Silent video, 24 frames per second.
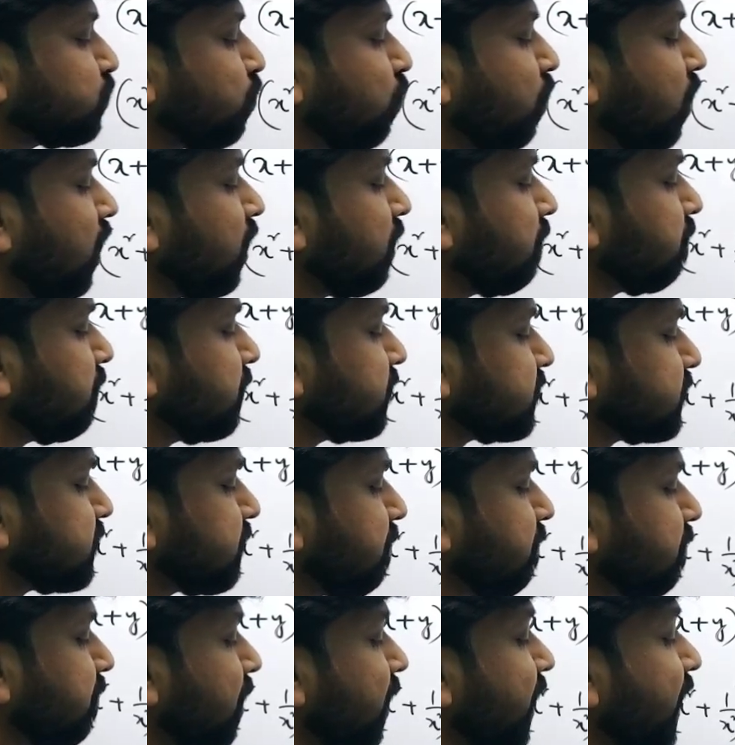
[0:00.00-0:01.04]
1 plus
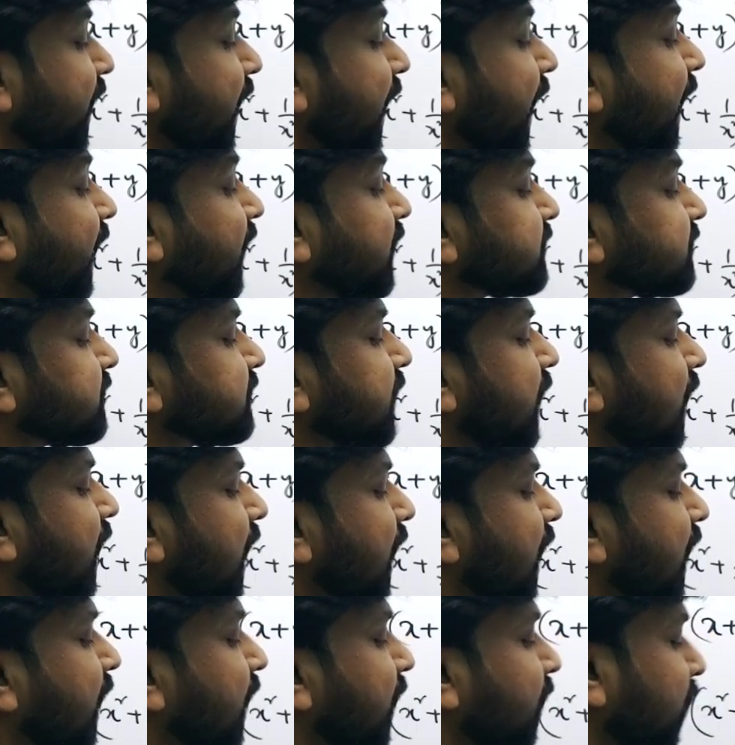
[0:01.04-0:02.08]
some
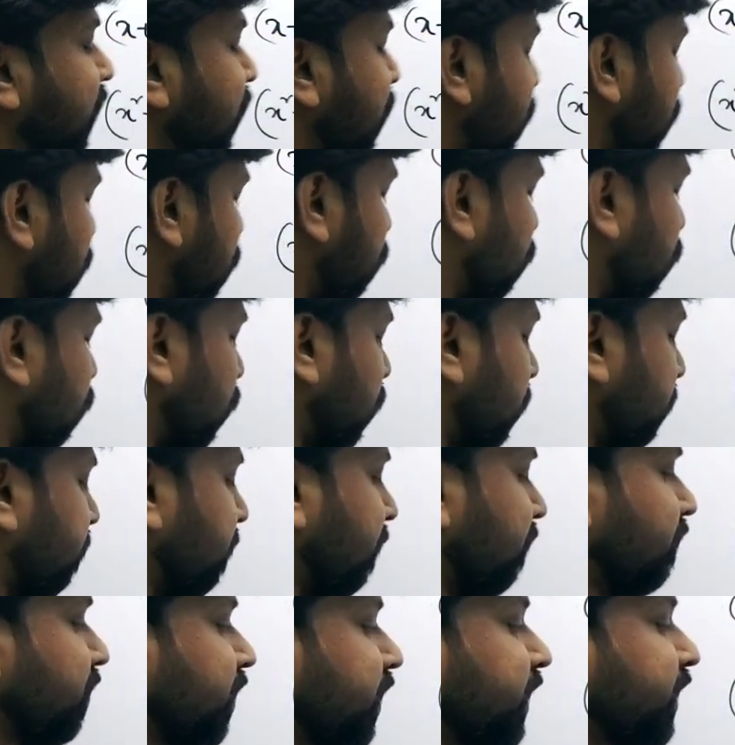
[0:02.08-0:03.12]
xr whole
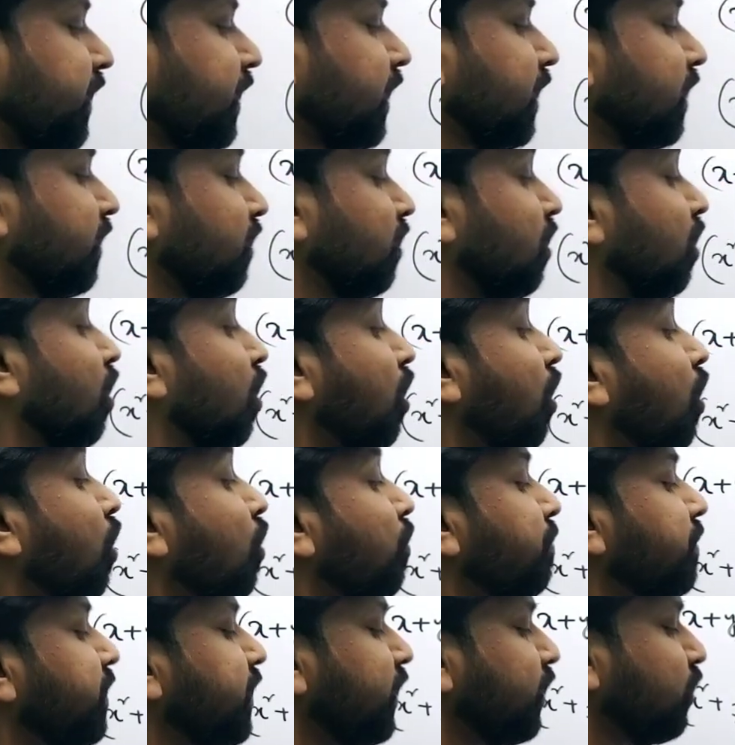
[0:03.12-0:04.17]
power n. How
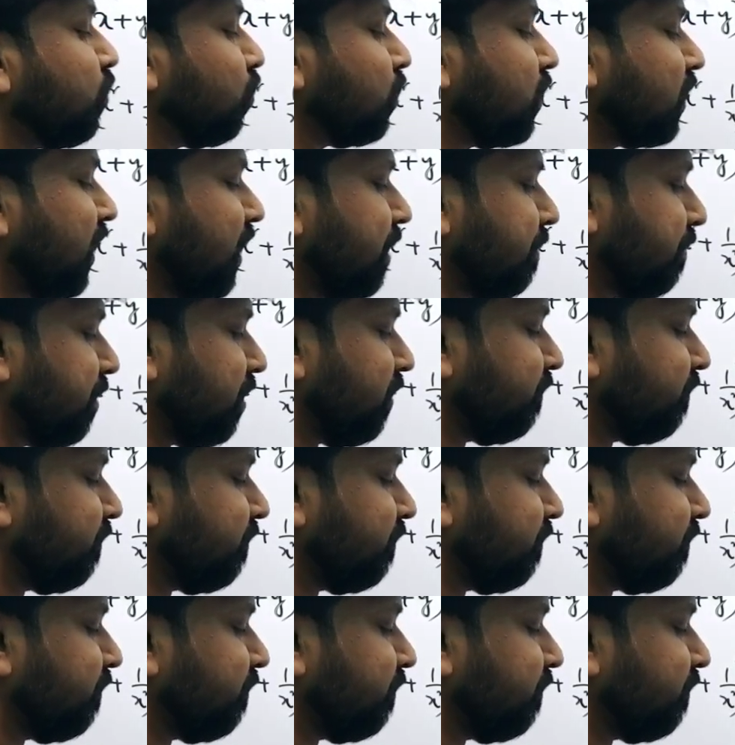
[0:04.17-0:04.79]
many total number